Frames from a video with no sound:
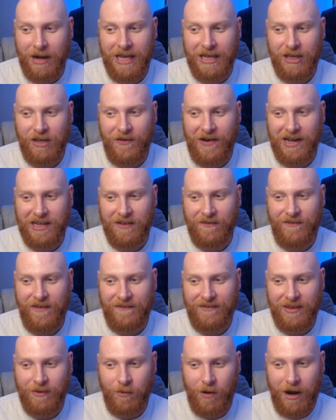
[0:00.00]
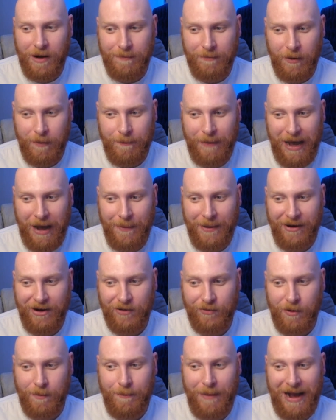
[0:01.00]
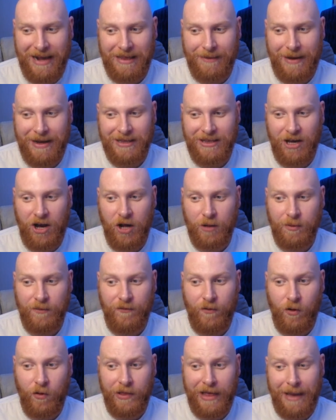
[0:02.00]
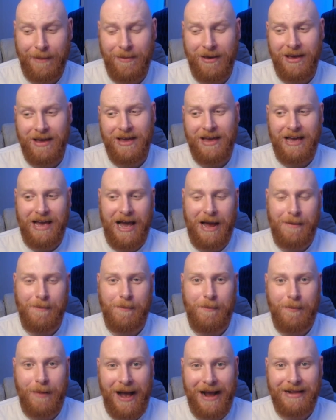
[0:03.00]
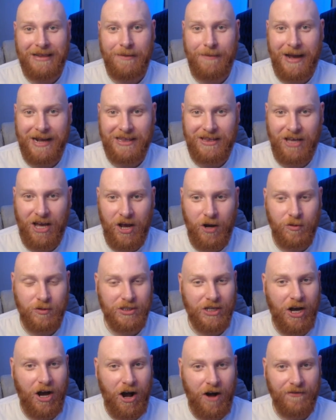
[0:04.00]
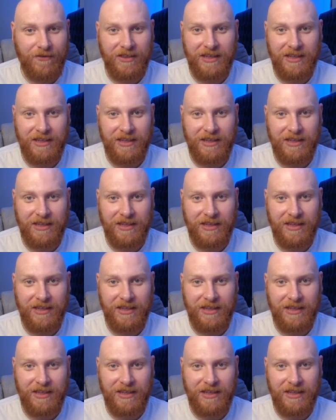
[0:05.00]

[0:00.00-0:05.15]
in 2051, but Palmeiras won back-to-back titles before them and back-to-back titles after